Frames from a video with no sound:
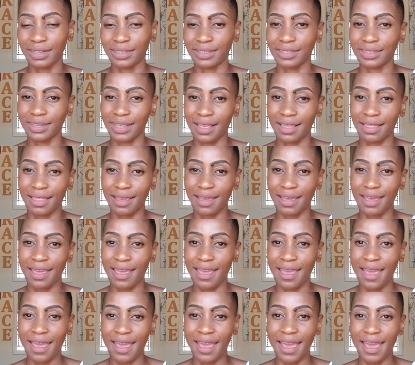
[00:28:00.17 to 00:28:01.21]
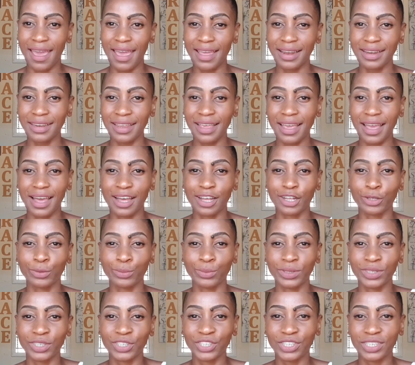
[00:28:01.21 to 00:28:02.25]
together. And yeah, we'll
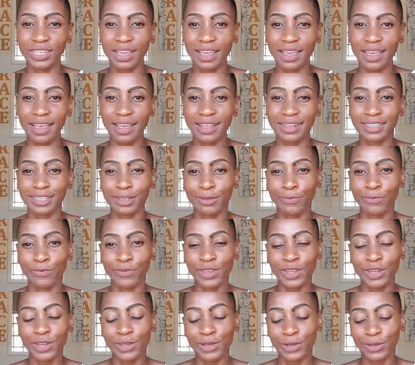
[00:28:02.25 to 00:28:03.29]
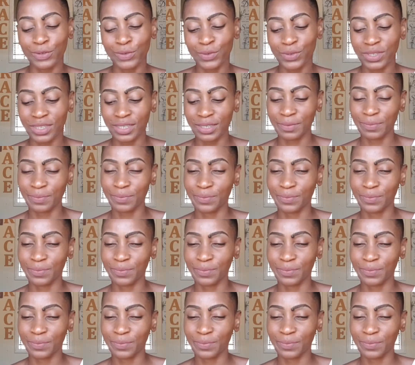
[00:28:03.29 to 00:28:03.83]
share some videos